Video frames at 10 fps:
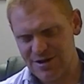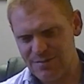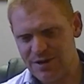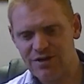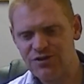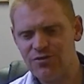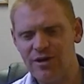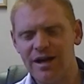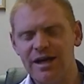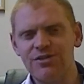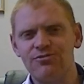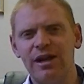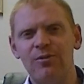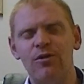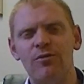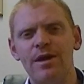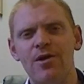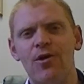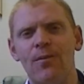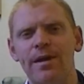because your eyes really will be
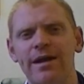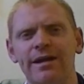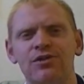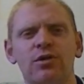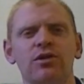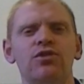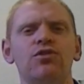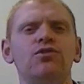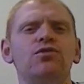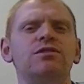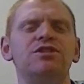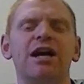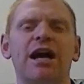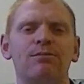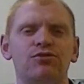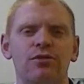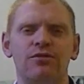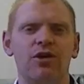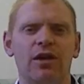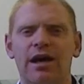opening into a new chapter of
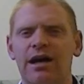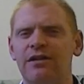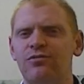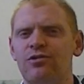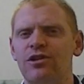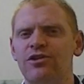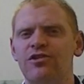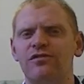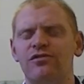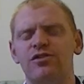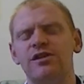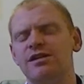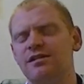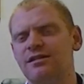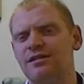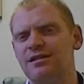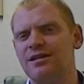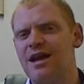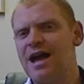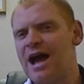your life where you're free,
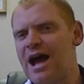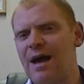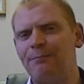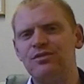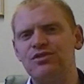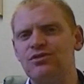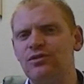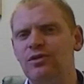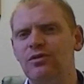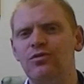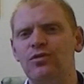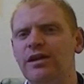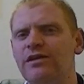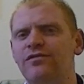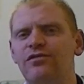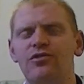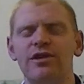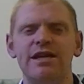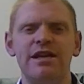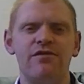absolutely
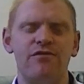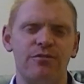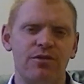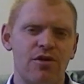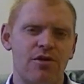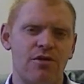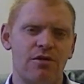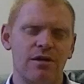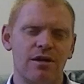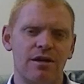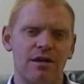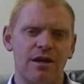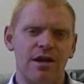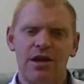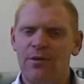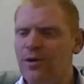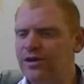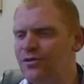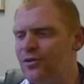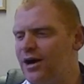free from Cork. And when
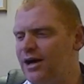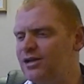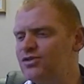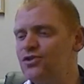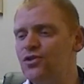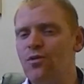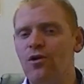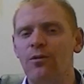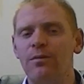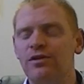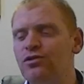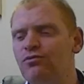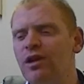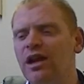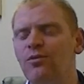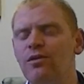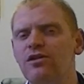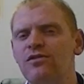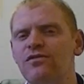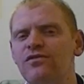your eyes do open, you really
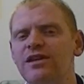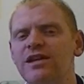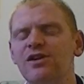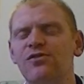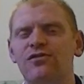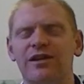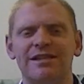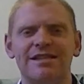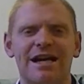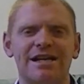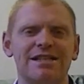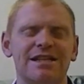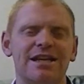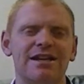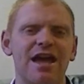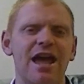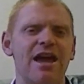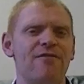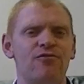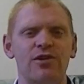will feel fantastic in
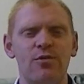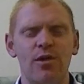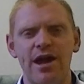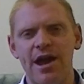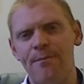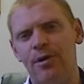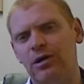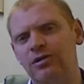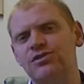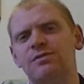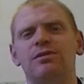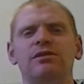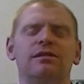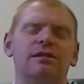every way possible.